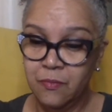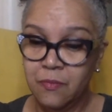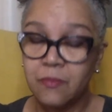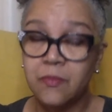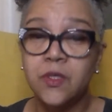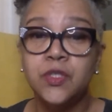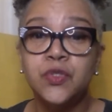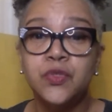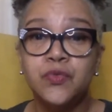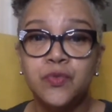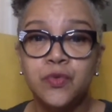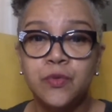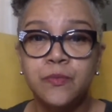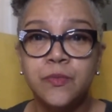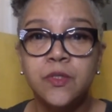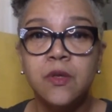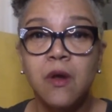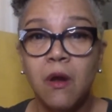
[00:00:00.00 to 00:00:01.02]

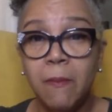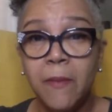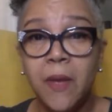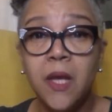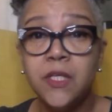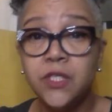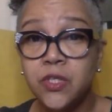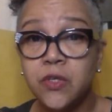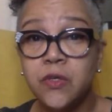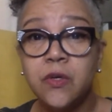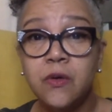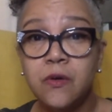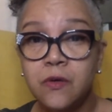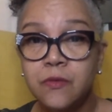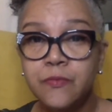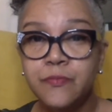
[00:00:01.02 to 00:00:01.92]
mushrooms are magical.